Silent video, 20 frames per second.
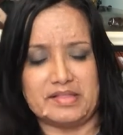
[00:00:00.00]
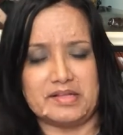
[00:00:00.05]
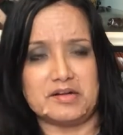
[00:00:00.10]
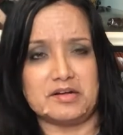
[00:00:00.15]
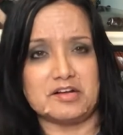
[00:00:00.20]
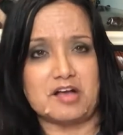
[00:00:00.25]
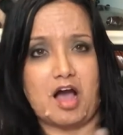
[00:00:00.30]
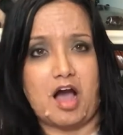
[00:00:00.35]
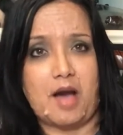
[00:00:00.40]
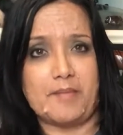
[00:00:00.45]

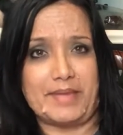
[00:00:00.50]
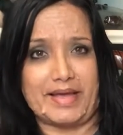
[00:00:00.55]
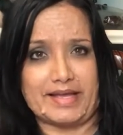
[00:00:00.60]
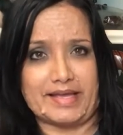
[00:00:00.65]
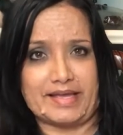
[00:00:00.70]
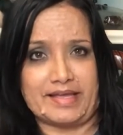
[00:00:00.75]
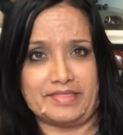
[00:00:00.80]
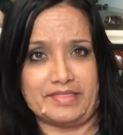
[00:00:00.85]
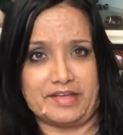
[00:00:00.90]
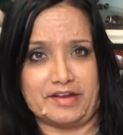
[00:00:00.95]
comic
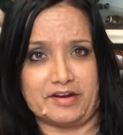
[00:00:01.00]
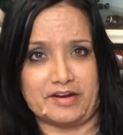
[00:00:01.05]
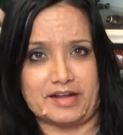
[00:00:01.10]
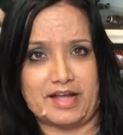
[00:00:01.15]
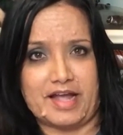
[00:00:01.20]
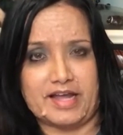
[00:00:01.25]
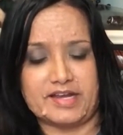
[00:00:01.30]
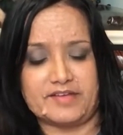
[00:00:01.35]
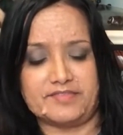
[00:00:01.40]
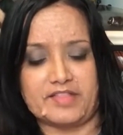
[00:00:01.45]
in there,
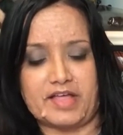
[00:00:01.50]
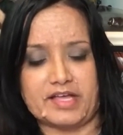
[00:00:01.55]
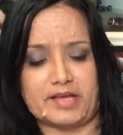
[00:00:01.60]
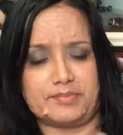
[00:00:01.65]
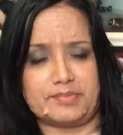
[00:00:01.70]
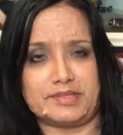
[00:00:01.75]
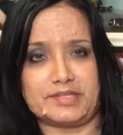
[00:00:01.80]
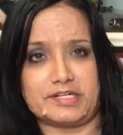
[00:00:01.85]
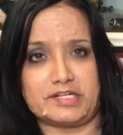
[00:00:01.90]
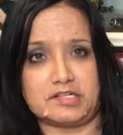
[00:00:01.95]
kind of like a
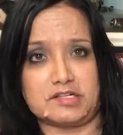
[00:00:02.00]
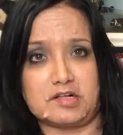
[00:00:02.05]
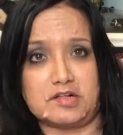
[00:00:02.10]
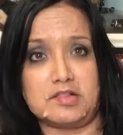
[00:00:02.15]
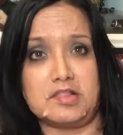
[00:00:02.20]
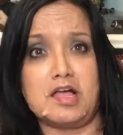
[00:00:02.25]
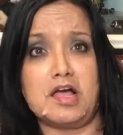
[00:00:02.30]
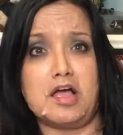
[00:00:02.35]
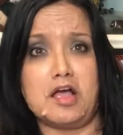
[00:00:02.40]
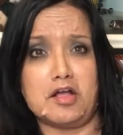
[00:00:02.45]
political
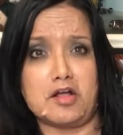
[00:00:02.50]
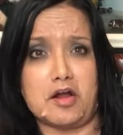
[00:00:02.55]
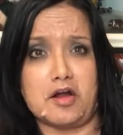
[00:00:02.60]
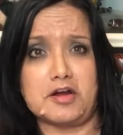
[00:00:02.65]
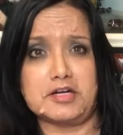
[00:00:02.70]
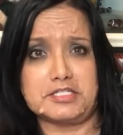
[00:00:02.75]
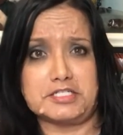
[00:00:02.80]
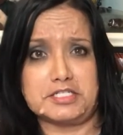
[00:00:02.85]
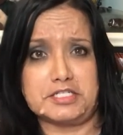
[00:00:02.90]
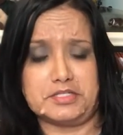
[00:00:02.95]

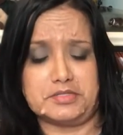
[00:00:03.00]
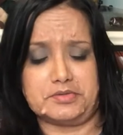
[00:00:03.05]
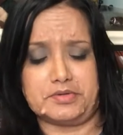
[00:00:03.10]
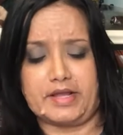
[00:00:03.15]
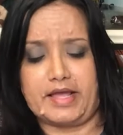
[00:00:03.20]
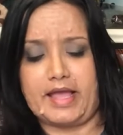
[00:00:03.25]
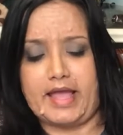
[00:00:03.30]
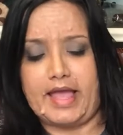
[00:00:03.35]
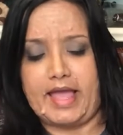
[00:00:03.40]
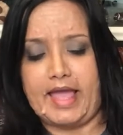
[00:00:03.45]
cartoon,
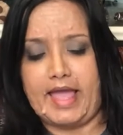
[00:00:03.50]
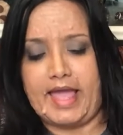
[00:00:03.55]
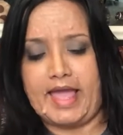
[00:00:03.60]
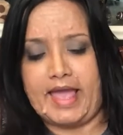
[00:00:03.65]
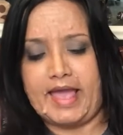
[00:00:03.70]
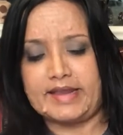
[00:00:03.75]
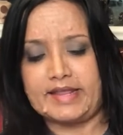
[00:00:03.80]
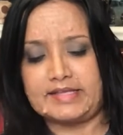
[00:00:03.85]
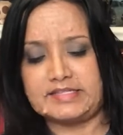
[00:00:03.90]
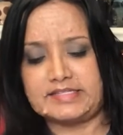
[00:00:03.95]

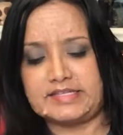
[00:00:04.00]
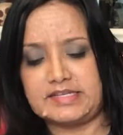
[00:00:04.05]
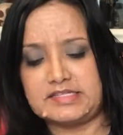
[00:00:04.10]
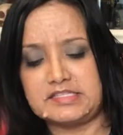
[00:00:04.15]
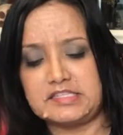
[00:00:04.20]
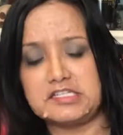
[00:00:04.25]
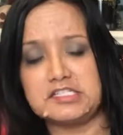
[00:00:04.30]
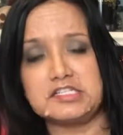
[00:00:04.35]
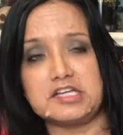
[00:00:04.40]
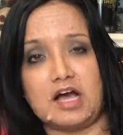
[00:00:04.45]
and it says
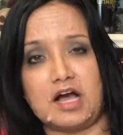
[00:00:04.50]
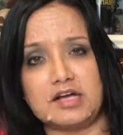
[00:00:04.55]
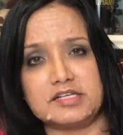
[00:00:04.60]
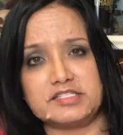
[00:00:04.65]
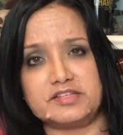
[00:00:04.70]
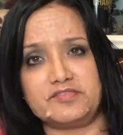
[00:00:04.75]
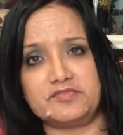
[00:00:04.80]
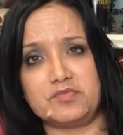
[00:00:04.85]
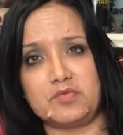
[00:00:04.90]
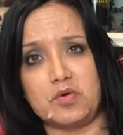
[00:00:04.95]
the Dogs
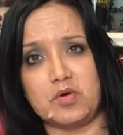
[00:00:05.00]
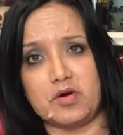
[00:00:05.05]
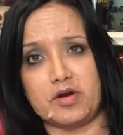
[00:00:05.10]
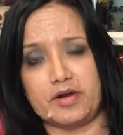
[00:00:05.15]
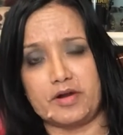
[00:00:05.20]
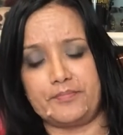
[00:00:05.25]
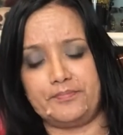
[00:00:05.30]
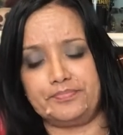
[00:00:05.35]
of War.